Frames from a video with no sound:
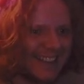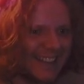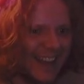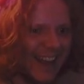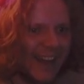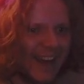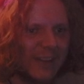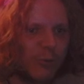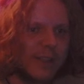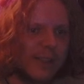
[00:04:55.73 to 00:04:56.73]
And
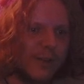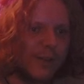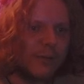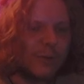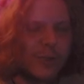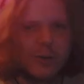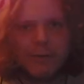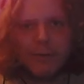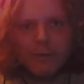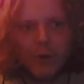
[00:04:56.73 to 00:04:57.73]
that runs it through 2
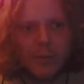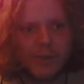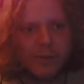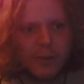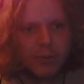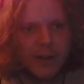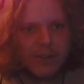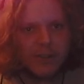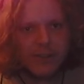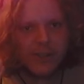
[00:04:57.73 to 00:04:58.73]
different forms of
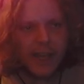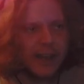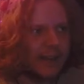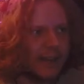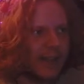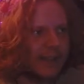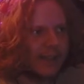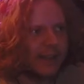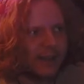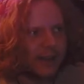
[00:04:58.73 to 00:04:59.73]
compressors, and it gets
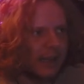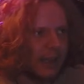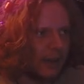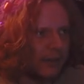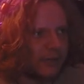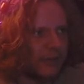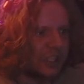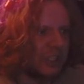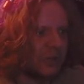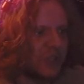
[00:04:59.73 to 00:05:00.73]
it
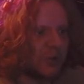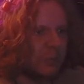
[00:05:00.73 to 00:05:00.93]
YouTube